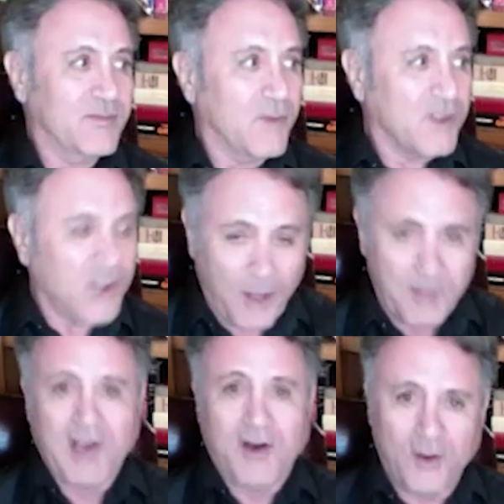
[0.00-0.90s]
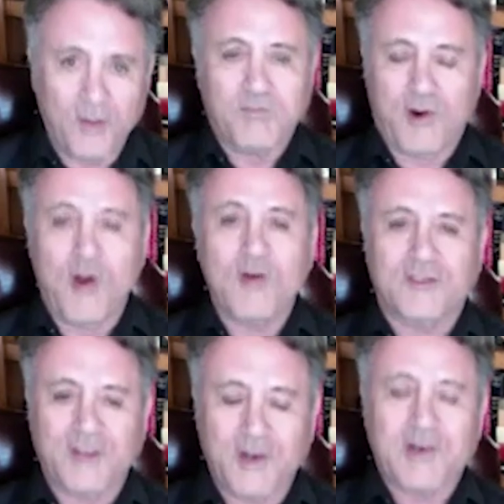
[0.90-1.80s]
cubbyhole, broke,
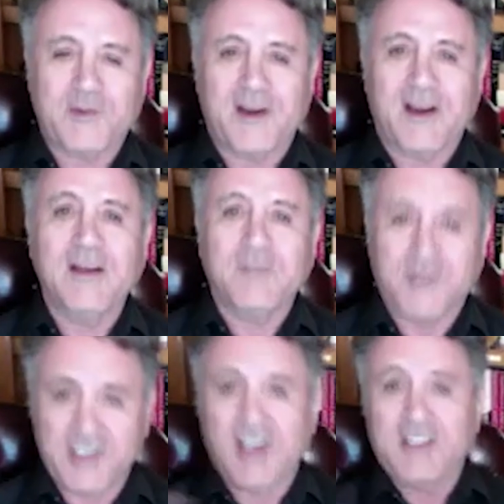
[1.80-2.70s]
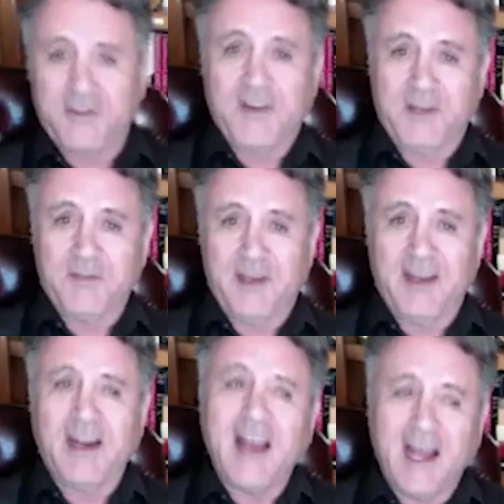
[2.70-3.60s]
no career, but John's feeling
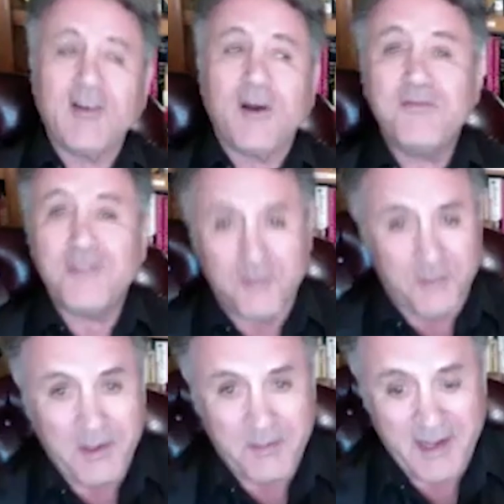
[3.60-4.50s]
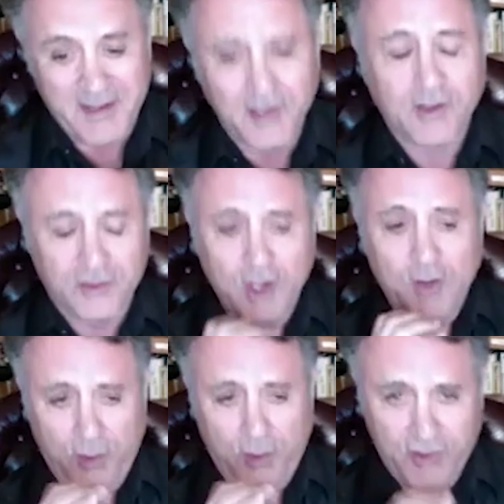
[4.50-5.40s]
bad. I go, I'm feeling pretty bad too. He goes,
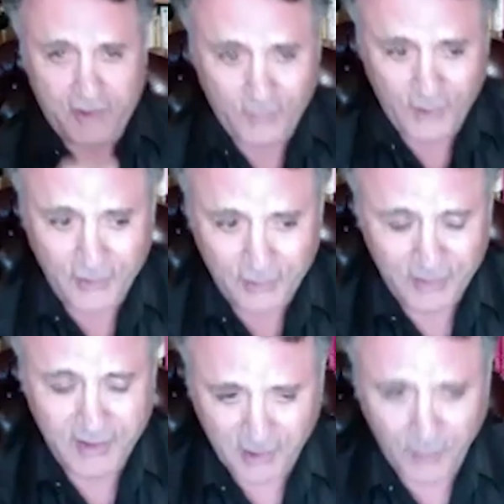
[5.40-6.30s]
well, listen, we're going to do it. This,